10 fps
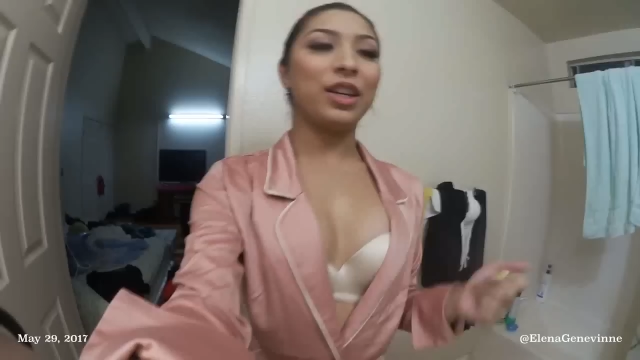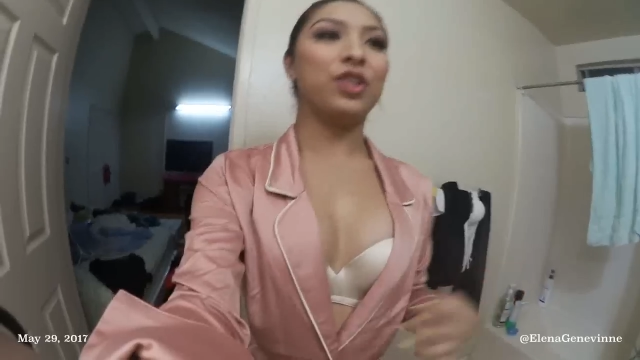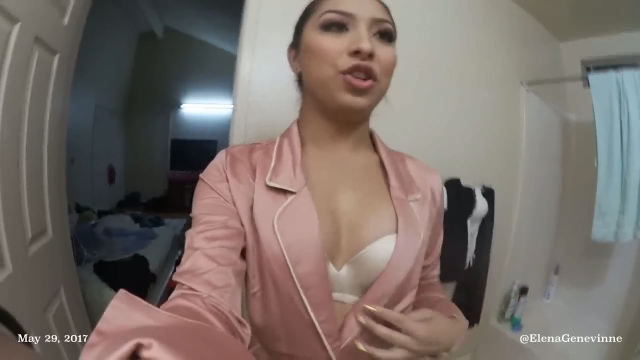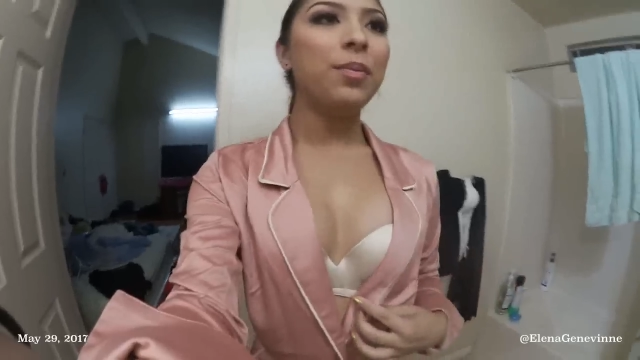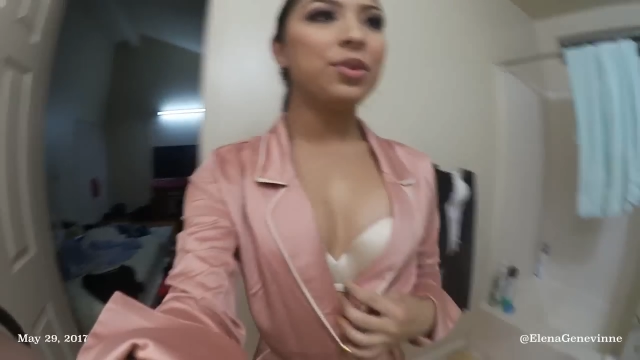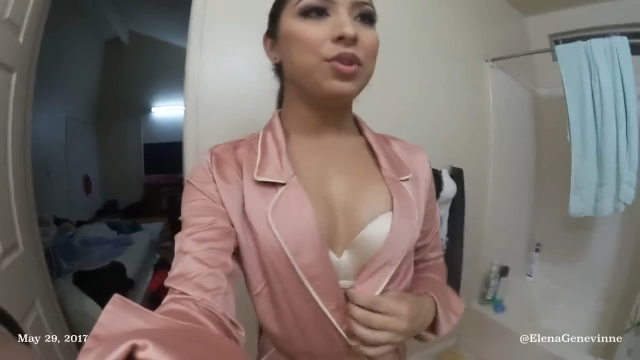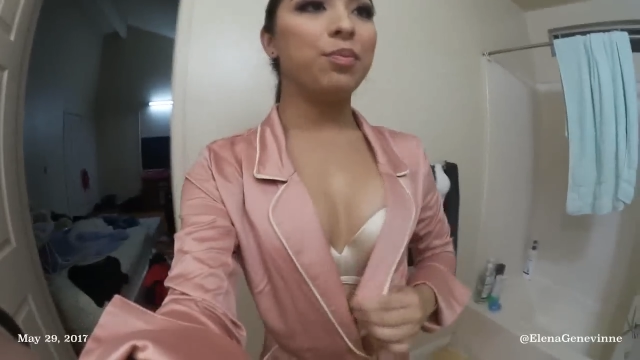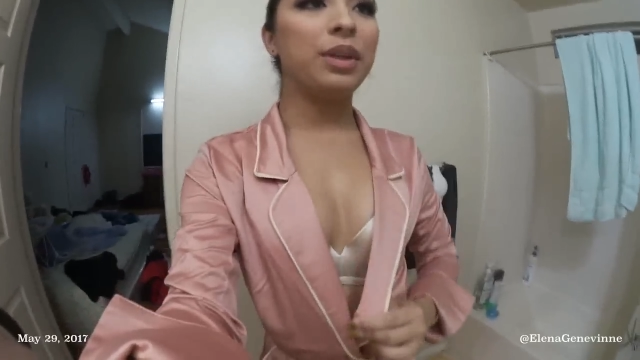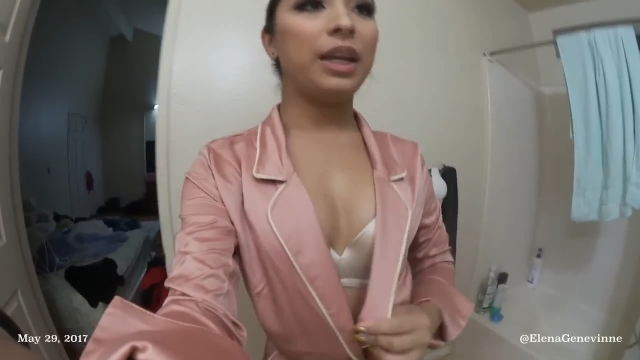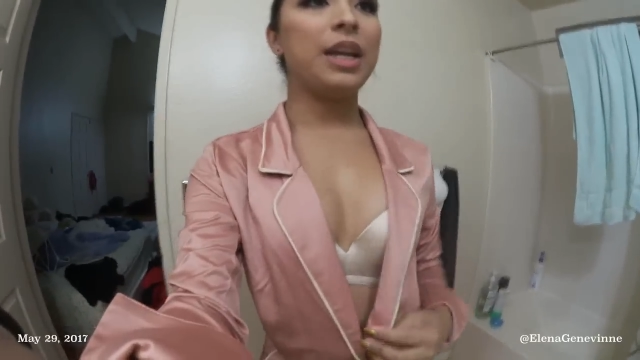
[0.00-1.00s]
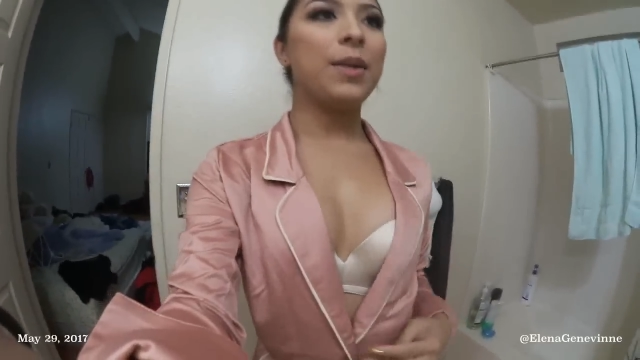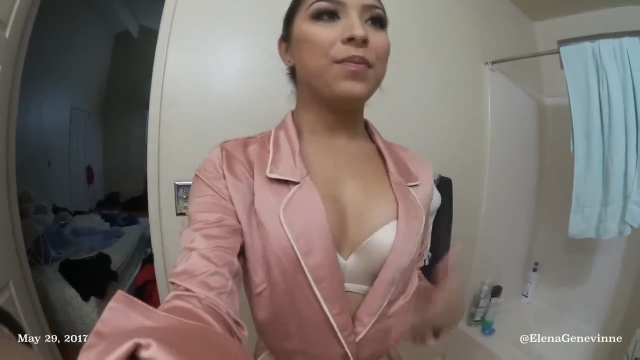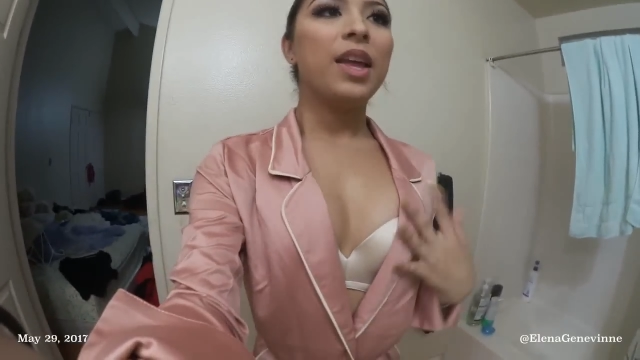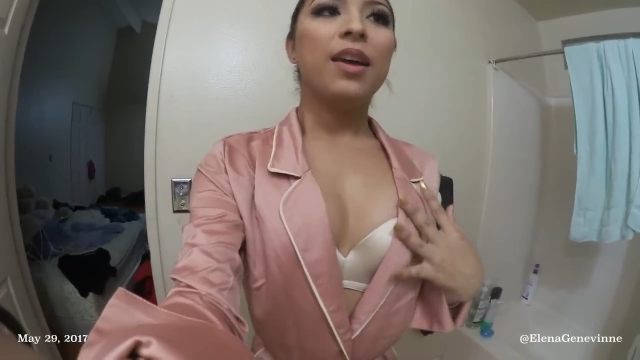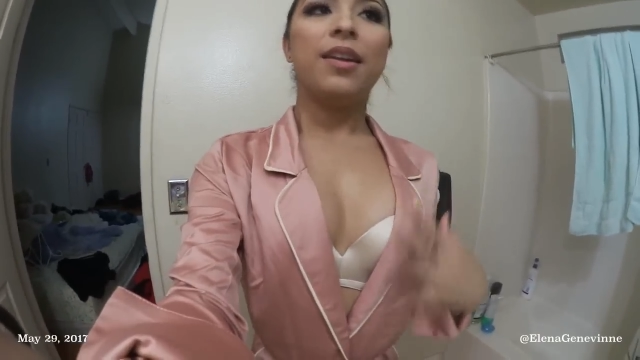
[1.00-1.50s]
like a jumpsuit, but like,
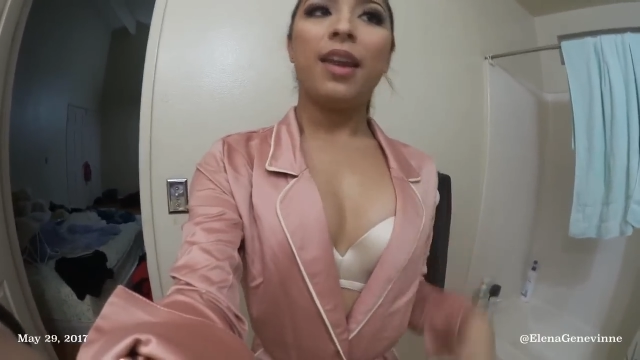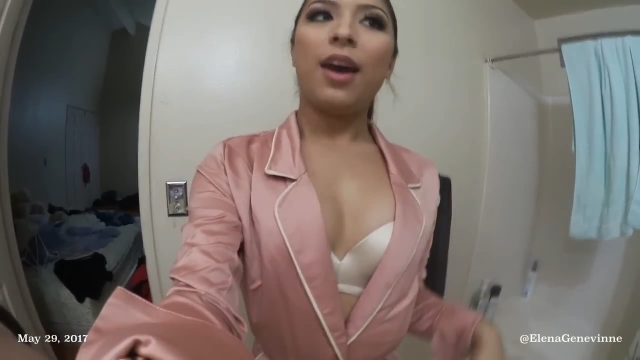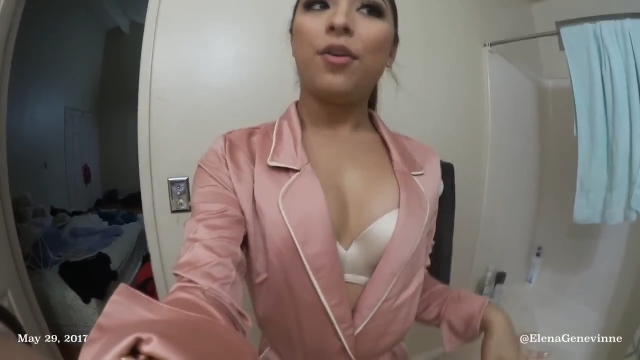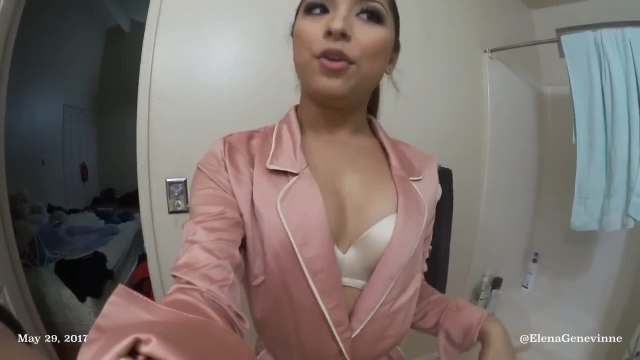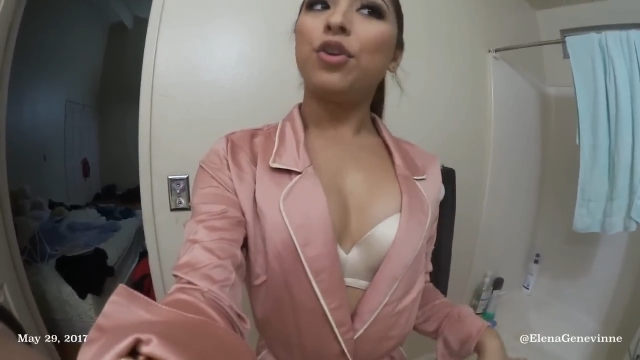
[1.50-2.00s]
now,